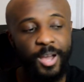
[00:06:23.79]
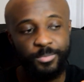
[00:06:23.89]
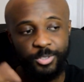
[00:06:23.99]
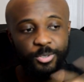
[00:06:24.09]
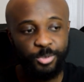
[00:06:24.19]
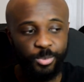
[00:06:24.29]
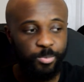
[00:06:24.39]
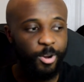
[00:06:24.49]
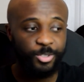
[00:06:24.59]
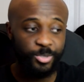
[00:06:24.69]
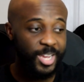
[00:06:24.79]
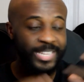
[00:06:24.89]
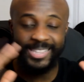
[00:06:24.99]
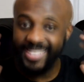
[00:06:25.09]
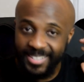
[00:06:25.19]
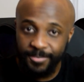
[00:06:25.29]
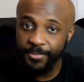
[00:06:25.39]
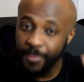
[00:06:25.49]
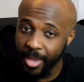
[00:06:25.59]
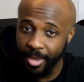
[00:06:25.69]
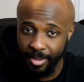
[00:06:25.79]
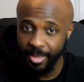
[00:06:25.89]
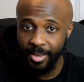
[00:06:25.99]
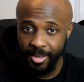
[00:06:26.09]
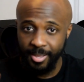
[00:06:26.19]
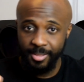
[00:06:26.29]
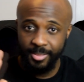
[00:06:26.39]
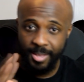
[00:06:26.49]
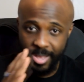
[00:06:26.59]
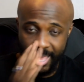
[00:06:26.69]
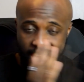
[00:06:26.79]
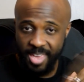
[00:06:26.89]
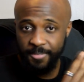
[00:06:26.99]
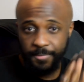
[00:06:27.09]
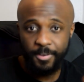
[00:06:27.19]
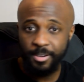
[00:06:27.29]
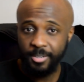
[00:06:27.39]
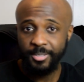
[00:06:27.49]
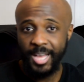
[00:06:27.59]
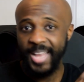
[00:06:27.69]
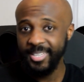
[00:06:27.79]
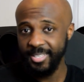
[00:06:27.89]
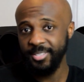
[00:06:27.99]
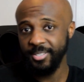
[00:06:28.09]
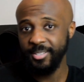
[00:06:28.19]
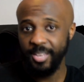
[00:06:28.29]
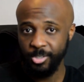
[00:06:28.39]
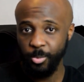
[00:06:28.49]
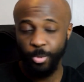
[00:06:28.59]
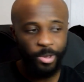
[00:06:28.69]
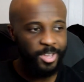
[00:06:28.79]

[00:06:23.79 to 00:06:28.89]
I'm still surprised, because I didn't think that AFL had this in that sport.